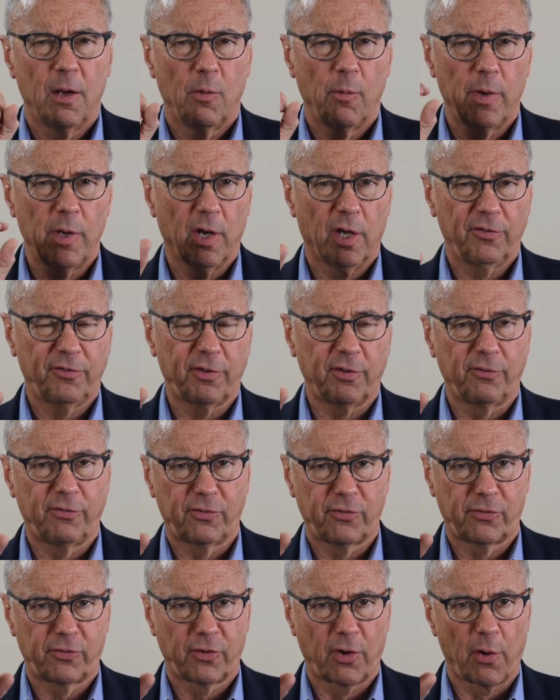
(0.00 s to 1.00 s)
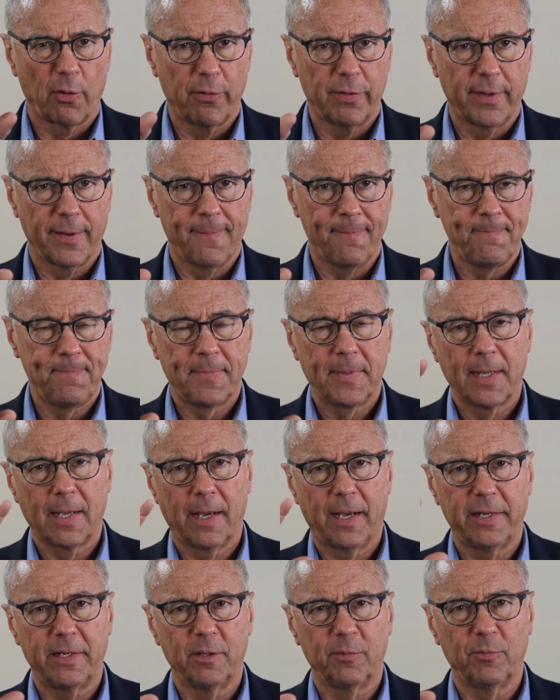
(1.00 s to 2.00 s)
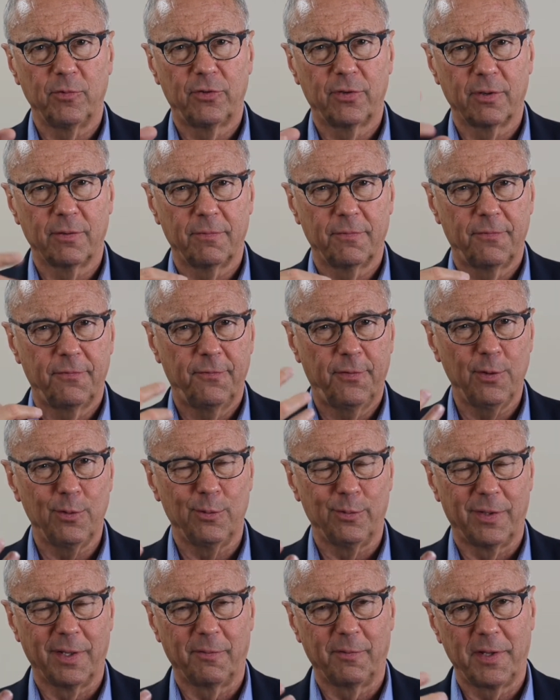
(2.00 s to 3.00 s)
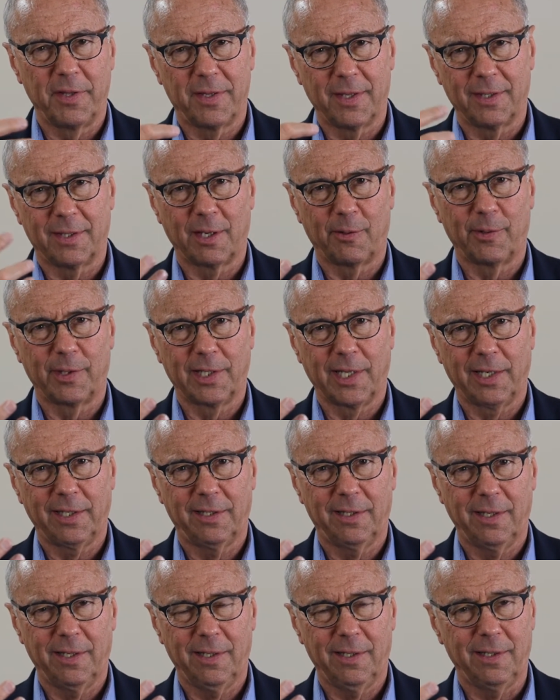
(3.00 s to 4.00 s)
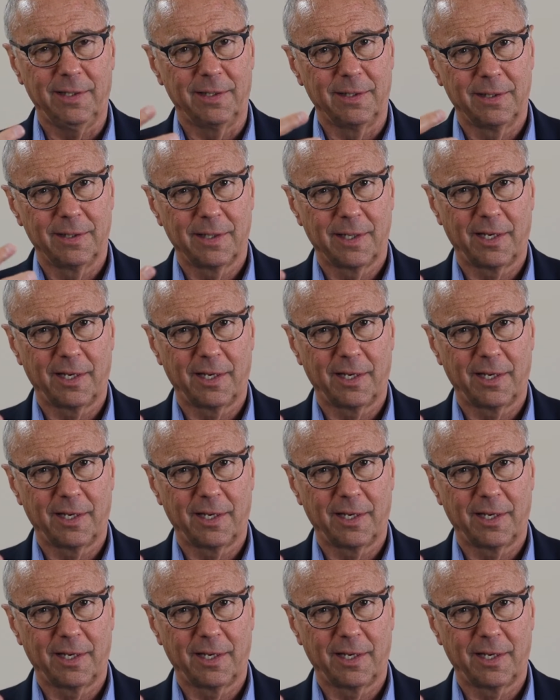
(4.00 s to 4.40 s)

We also show them items of food that we think they would like to eat,